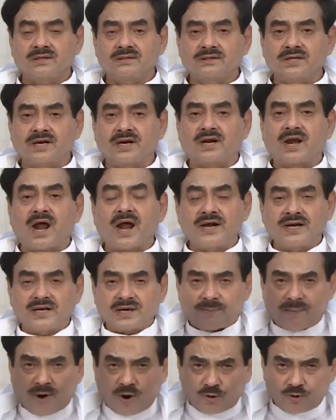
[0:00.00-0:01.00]
Then write
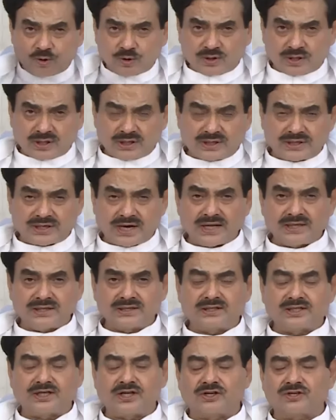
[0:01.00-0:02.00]
about
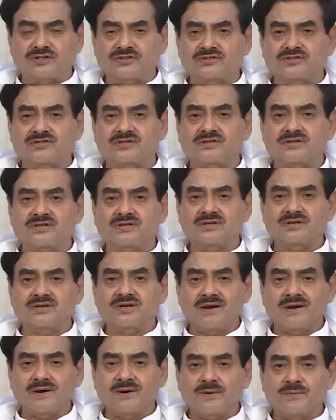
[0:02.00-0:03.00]
10 things
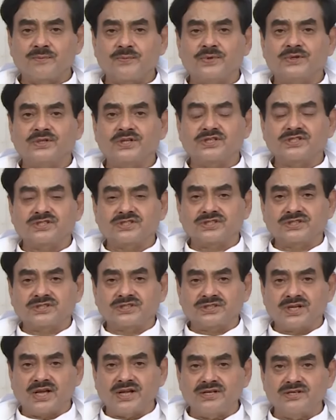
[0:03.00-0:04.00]
with a
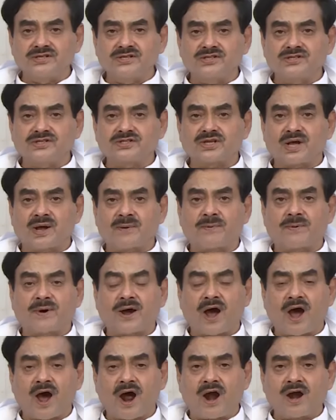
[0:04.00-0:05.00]
sense of
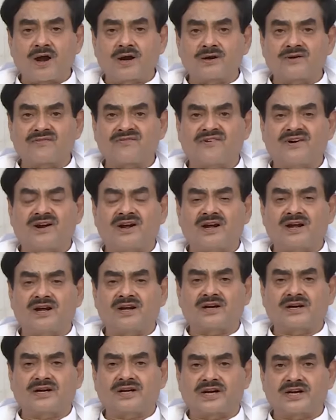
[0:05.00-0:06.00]

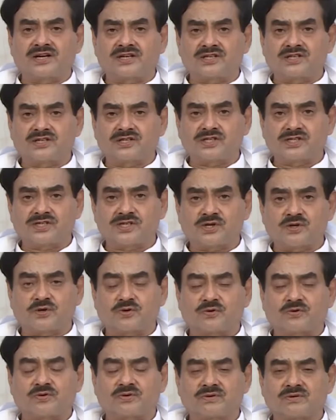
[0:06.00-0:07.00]
heartfelt
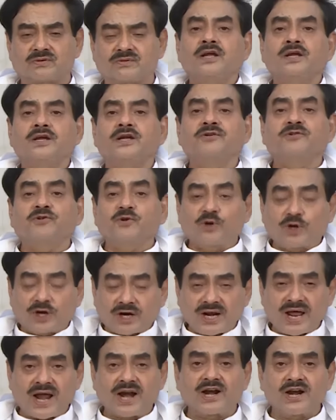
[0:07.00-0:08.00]
gratitude. If you
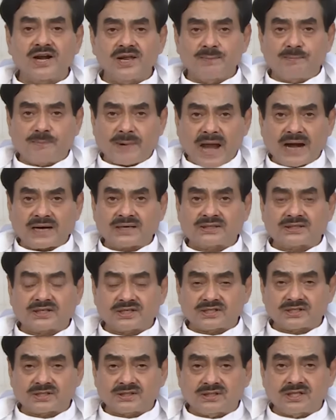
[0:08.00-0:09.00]
regularly
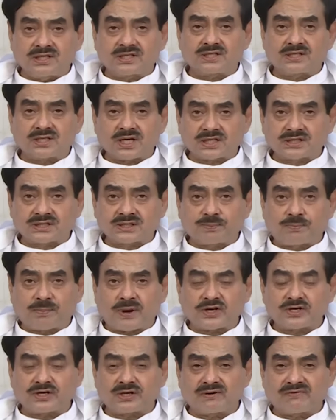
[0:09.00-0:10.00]
practice this
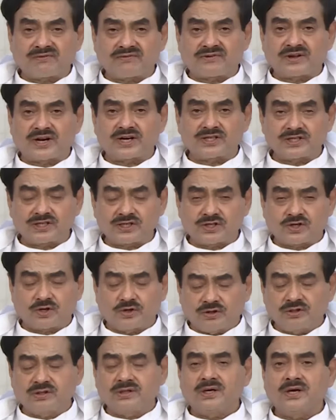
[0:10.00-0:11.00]
expression of
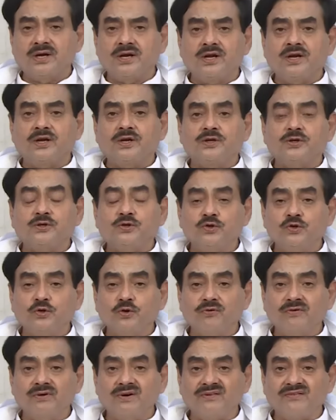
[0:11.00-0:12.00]
gratitude,
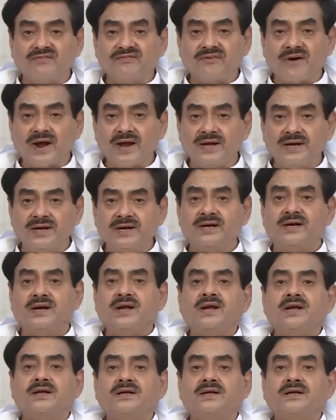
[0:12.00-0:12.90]
you will find